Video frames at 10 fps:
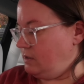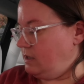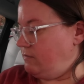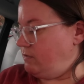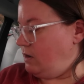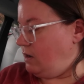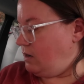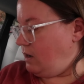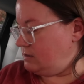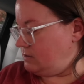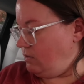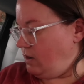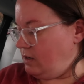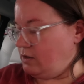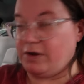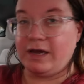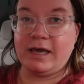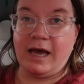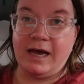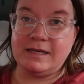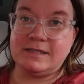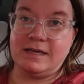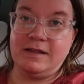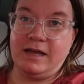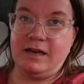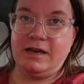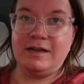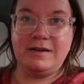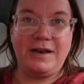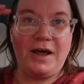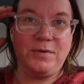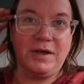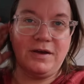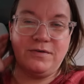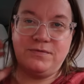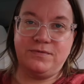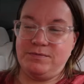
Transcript: give her our Costco card to go get gas, and then now we have